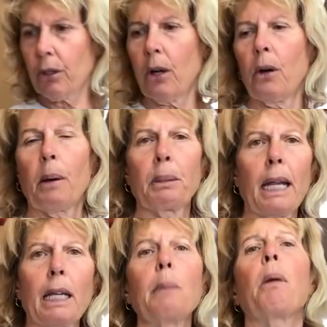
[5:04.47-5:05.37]
so I'm
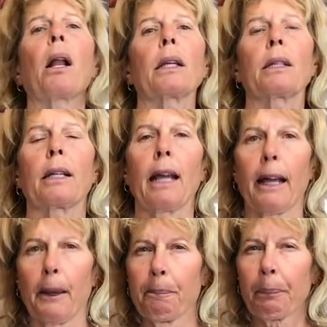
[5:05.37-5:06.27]
taking Molly
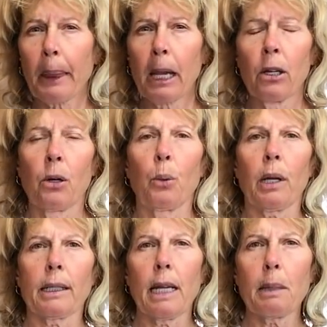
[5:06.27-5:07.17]
today. When
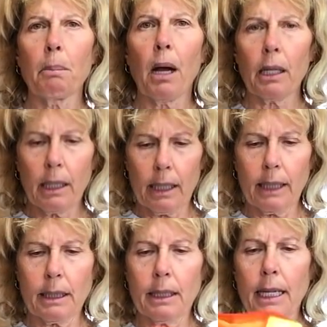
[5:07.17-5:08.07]
I take Molly, I
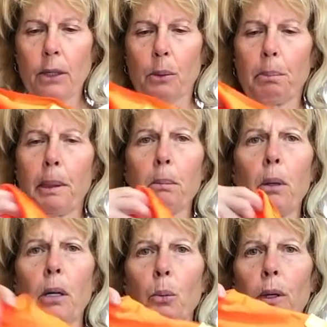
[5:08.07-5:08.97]
like to take her bib
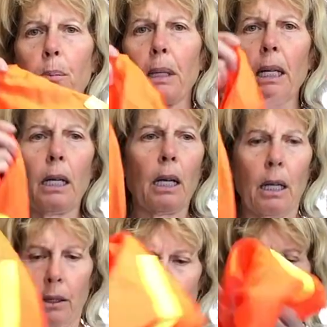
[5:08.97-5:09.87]
with me.
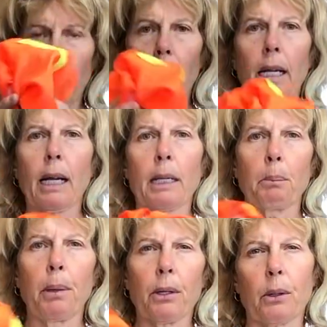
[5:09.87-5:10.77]
This way I can
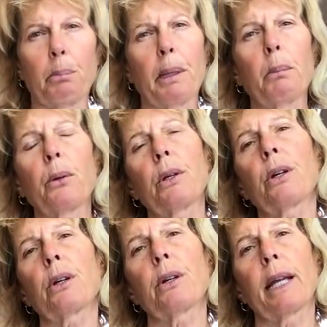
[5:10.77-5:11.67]
put her bib on
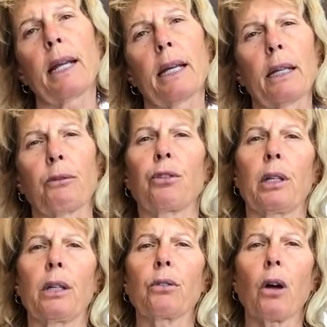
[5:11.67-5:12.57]
her, and if she
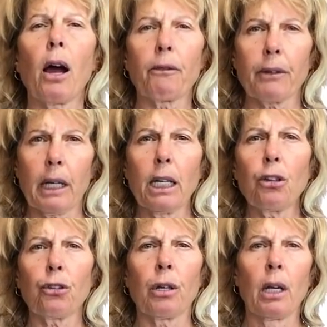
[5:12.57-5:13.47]
is off
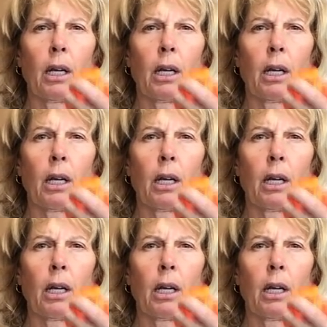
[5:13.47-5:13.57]
leash